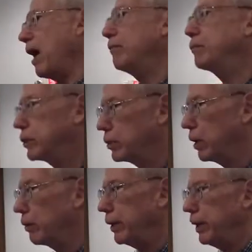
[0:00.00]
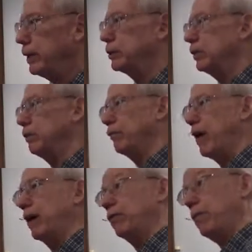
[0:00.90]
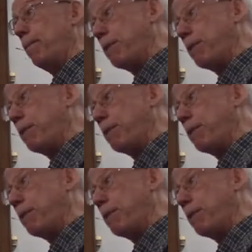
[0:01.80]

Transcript: adversary is, in fact, the